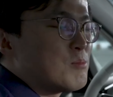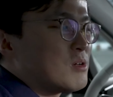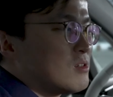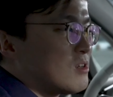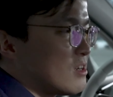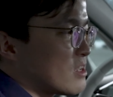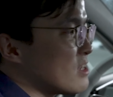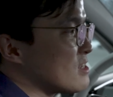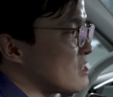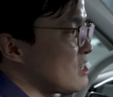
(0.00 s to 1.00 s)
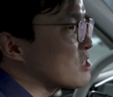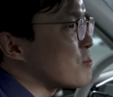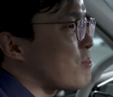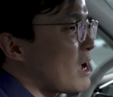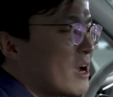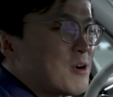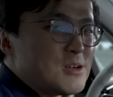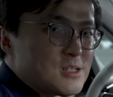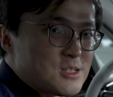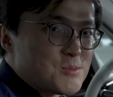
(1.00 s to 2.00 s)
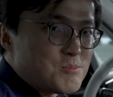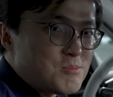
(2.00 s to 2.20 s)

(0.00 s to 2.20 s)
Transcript: But I can see some parents